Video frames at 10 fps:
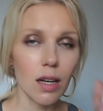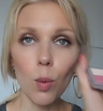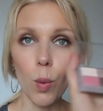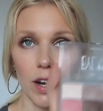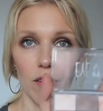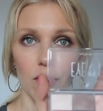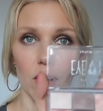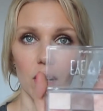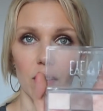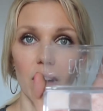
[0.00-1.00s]

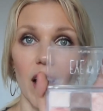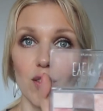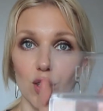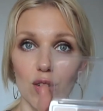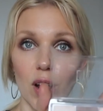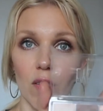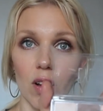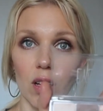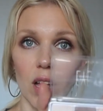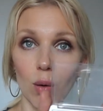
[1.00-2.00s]
Wonderful. If I have to travel,
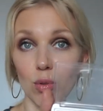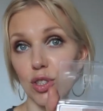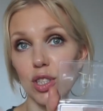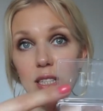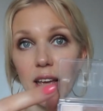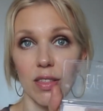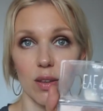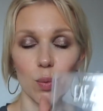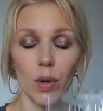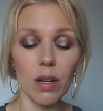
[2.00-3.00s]
I would just take
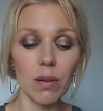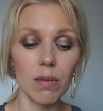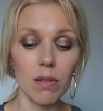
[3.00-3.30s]
this one